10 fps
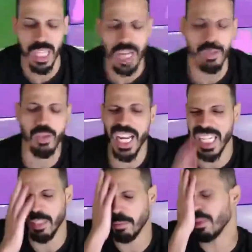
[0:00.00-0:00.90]
I'll do
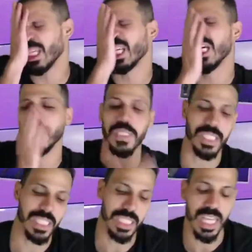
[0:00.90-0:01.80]
that in a bit.
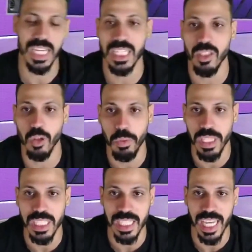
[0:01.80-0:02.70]
Let's lock in and open
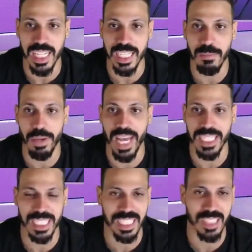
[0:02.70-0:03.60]
these KD
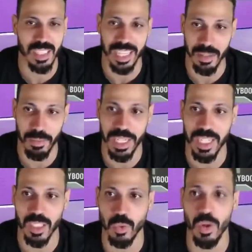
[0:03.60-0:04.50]
packs in a bit
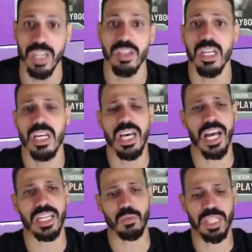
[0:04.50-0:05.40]
as well
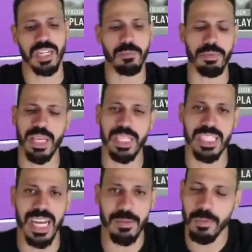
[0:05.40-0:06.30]
as we get a
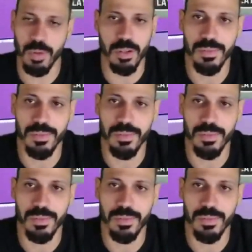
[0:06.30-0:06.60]
pink diamond, bro.